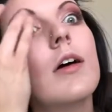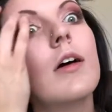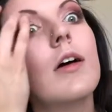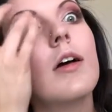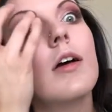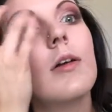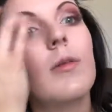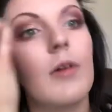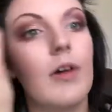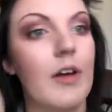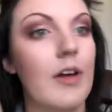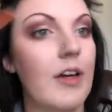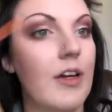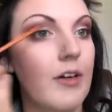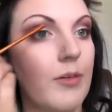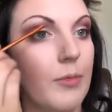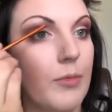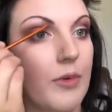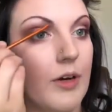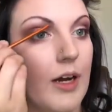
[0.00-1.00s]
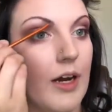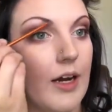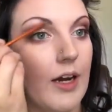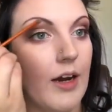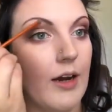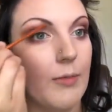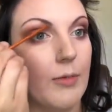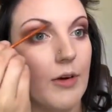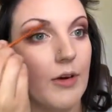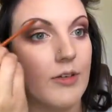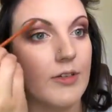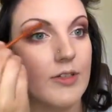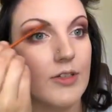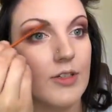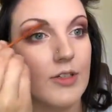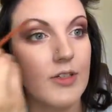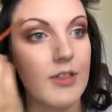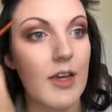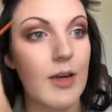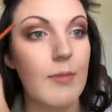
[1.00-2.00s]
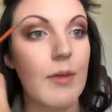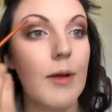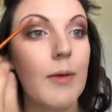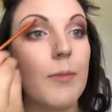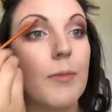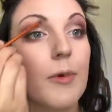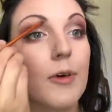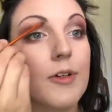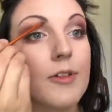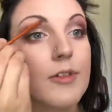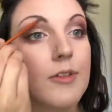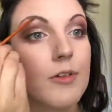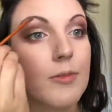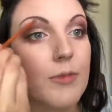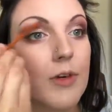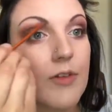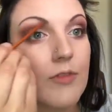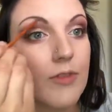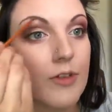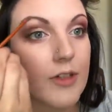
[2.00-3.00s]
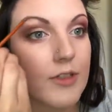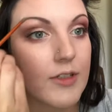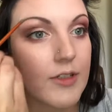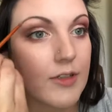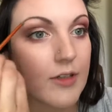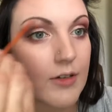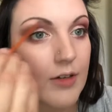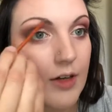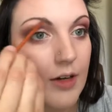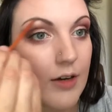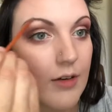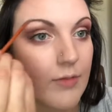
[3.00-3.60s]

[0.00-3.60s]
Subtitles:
I don't want near black eyebrows. It's just not my personal preference. Okay.